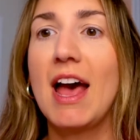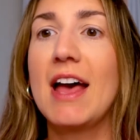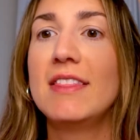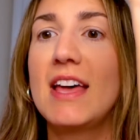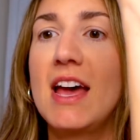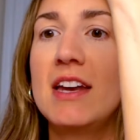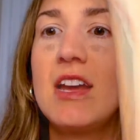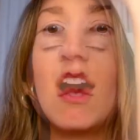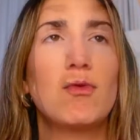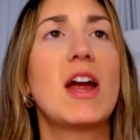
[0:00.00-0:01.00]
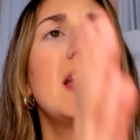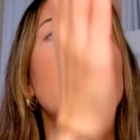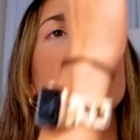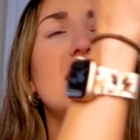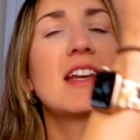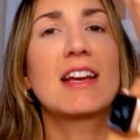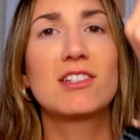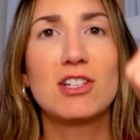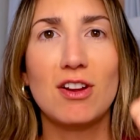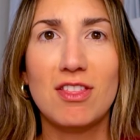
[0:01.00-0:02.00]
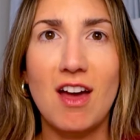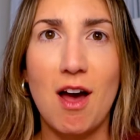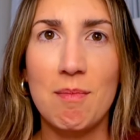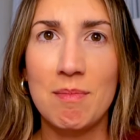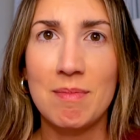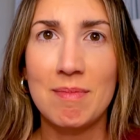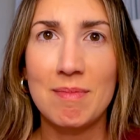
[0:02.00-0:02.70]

And then radius connects to your thumb.